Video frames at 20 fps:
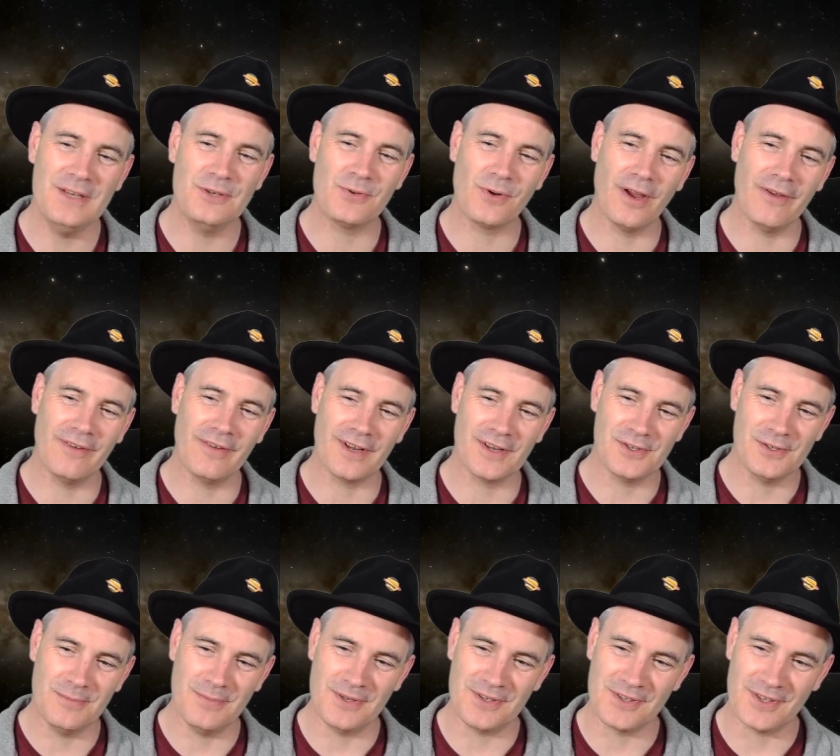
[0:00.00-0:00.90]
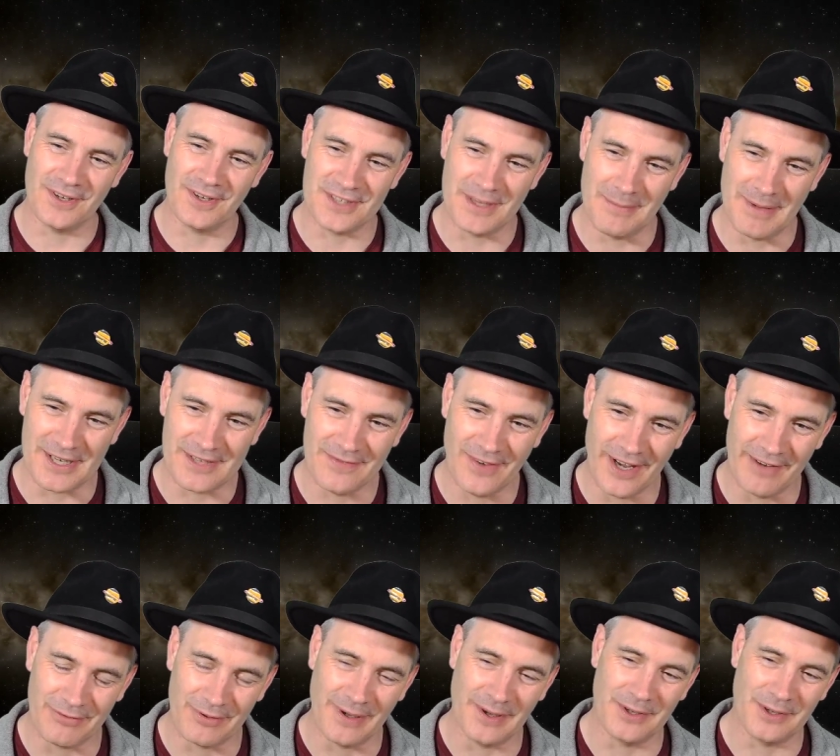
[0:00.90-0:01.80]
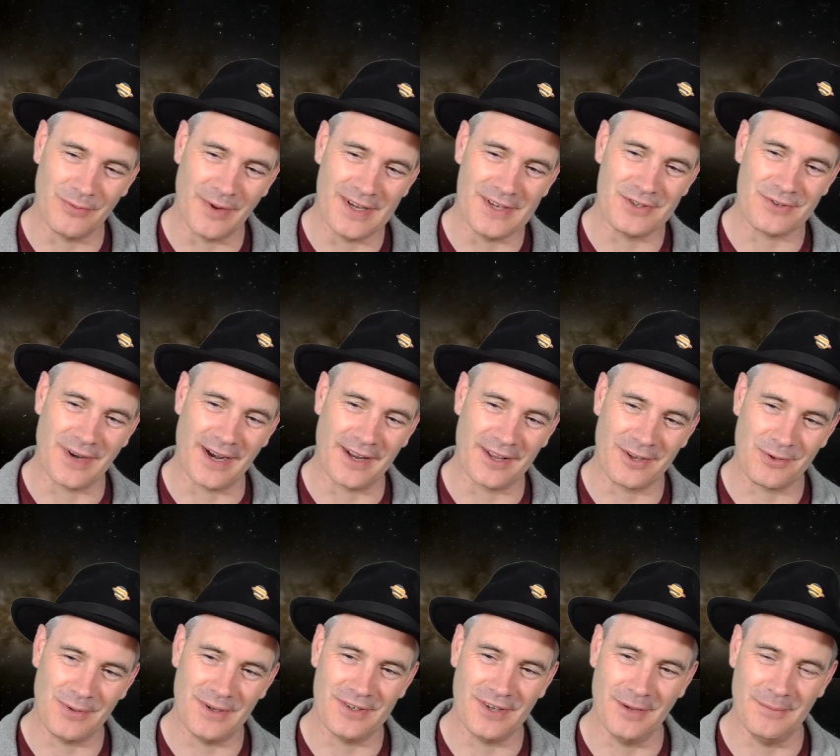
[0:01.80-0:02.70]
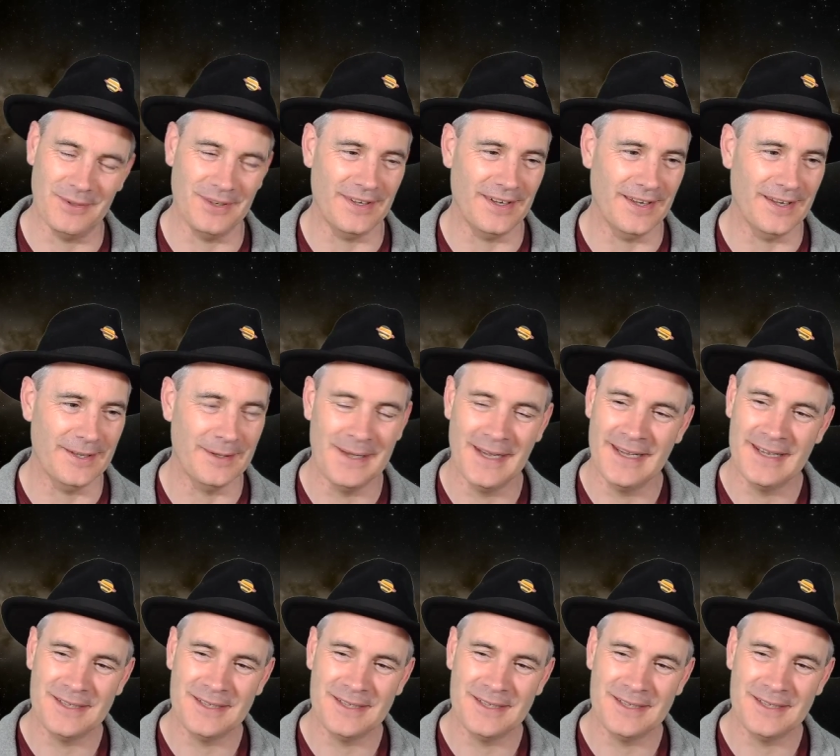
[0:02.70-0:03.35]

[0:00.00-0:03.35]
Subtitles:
driving a supercharged MX-5 around a racetrack 3 times a year